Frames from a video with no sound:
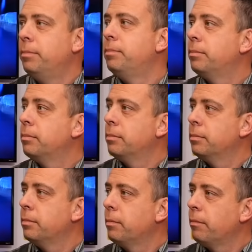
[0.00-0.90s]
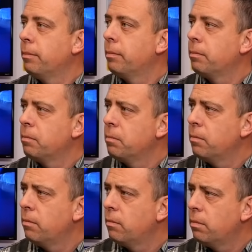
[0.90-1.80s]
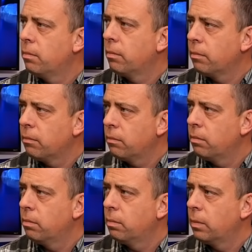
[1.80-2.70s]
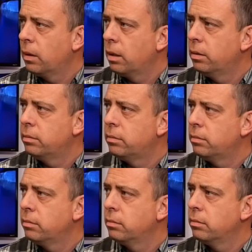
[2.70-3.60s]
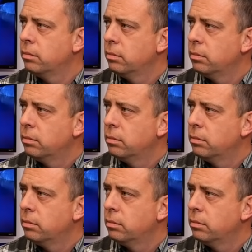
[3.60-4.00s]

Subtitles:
(not speaking)